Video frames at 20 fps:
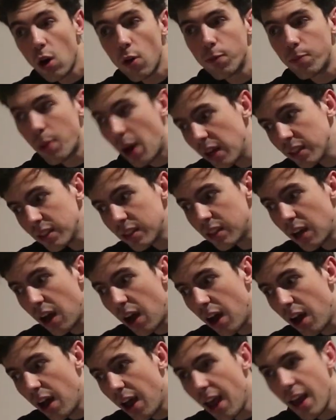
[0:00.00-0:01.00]
of
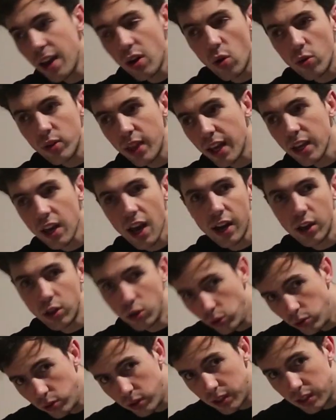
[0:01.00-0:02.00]
pasta and all that kind
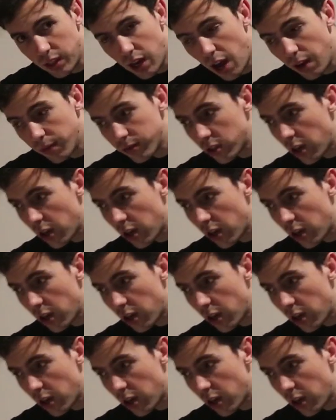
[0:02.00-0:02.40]
of good stuff.